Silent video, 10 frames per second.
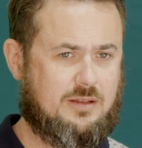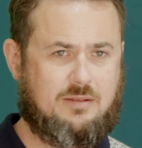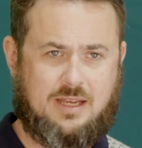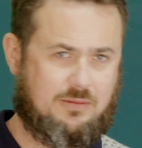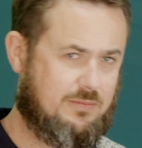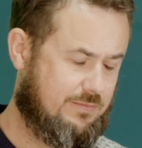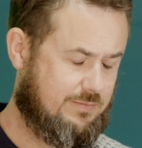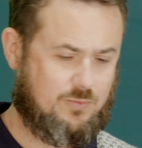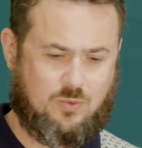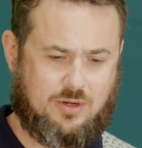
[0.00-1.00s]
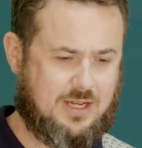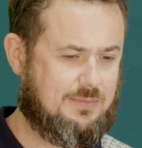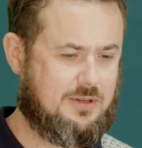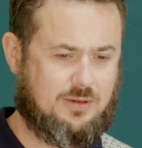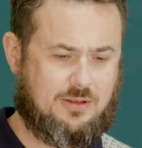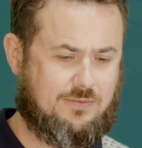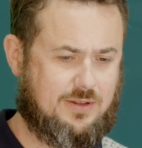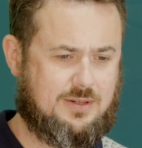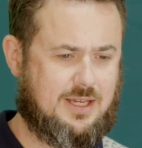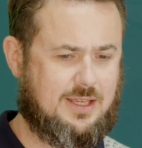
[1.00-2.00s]
they walk up to you at the
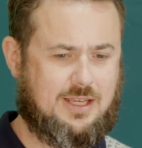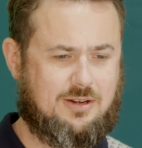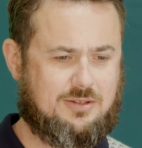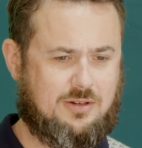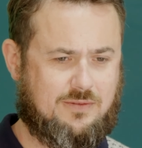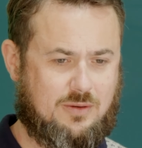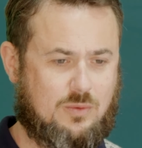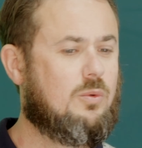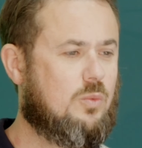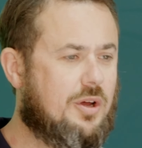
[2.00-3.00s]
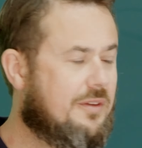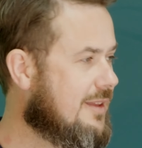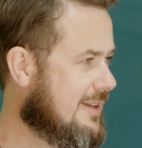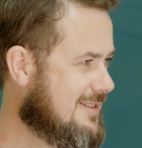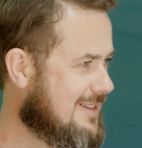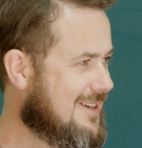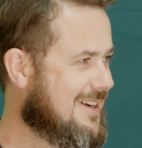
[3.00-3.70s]
field day here and sort of go, well, what's this?